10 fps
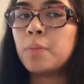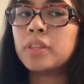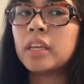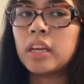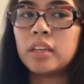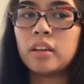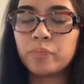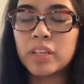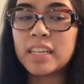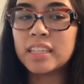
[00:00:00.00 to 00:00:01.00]
but then
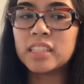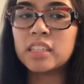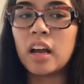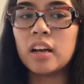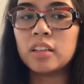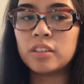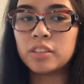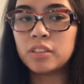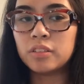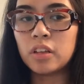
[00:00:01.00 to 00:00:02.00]
he takes a shot a
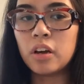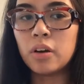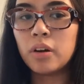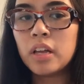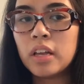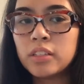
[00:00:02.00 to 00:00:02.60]
little too low,